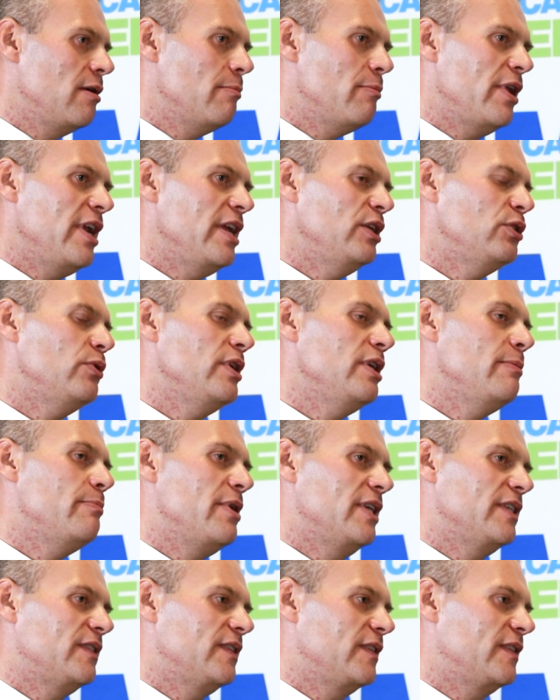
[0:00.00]
but entering
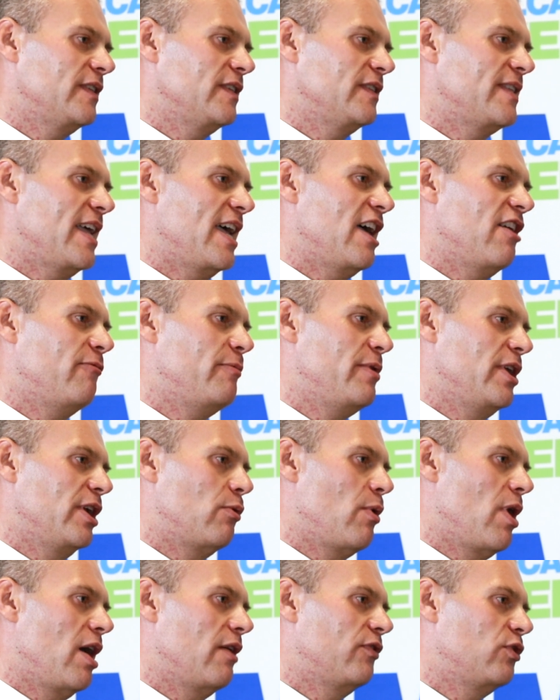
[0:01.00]
businesses that have been
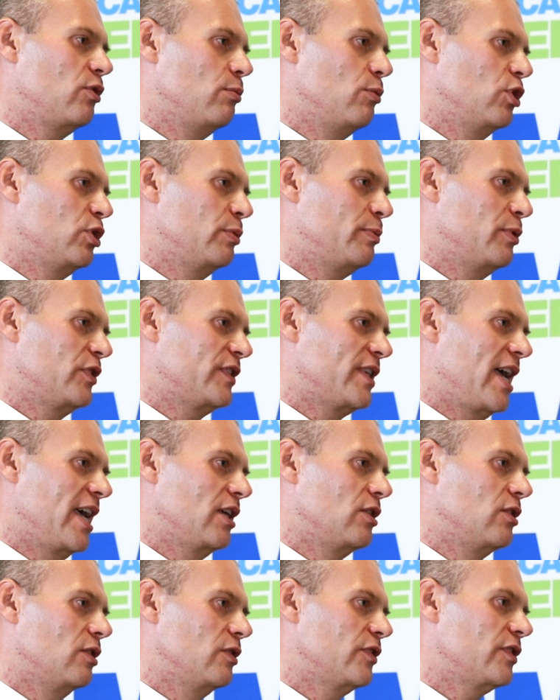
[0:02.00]
around through multiple
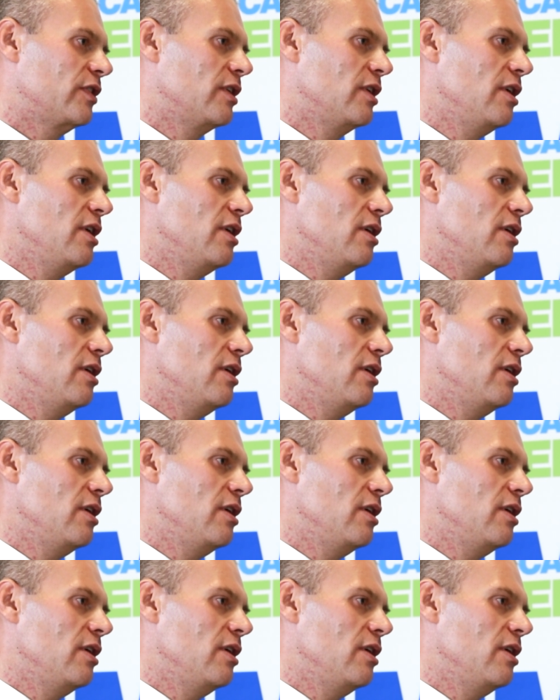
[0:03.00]
cycles.